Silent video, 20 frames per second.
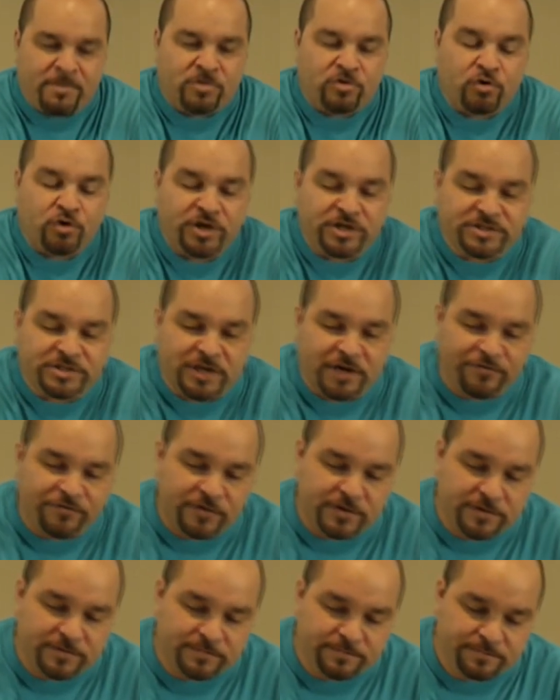So he
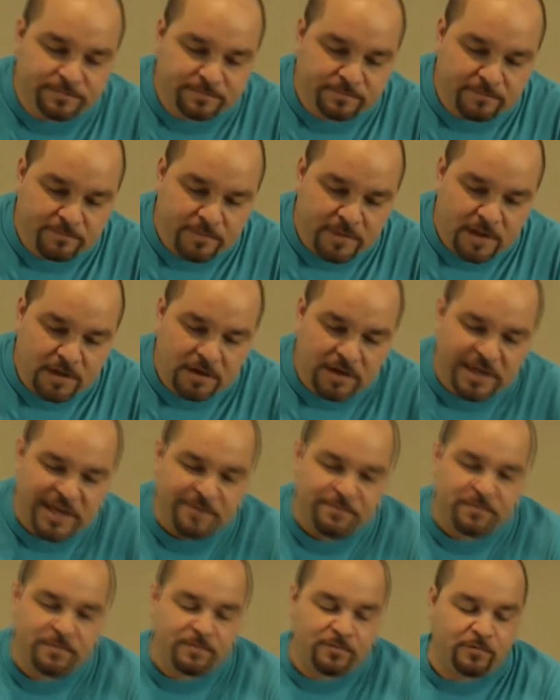suffered. Look
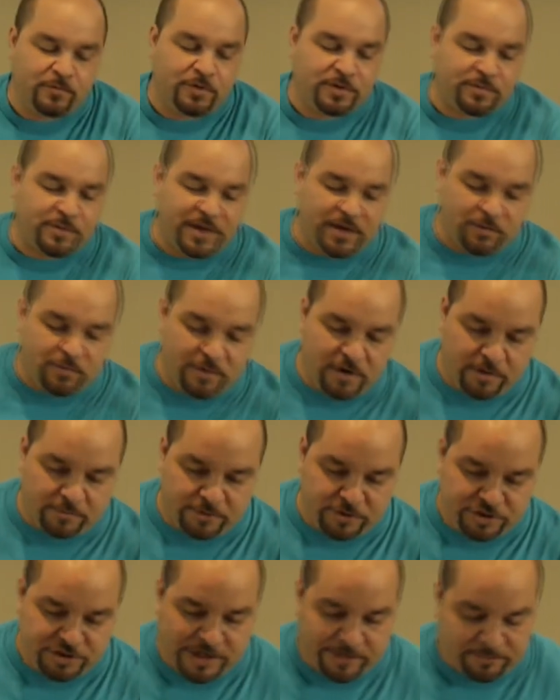at with me at
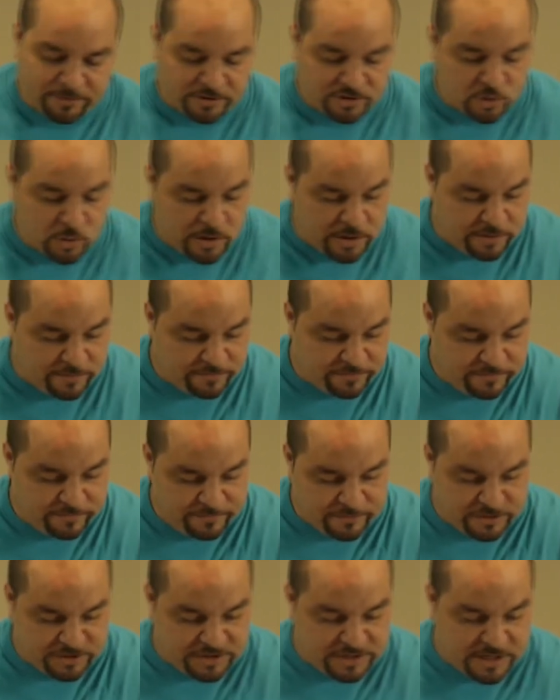Numbers chapter 12,
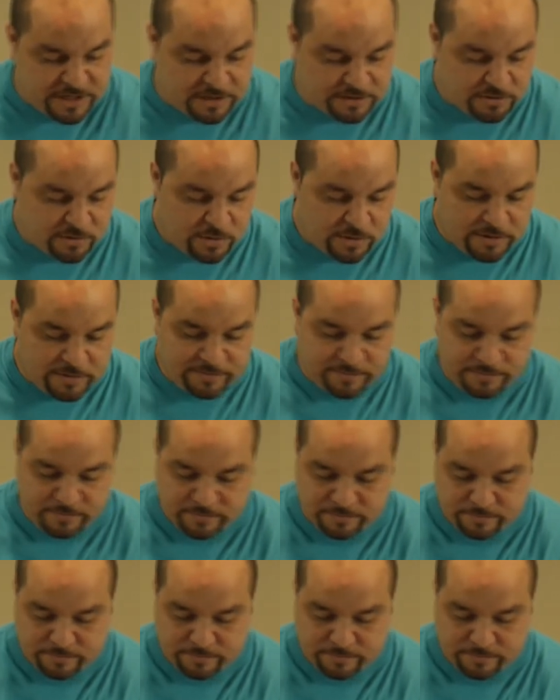verse 10 and 12.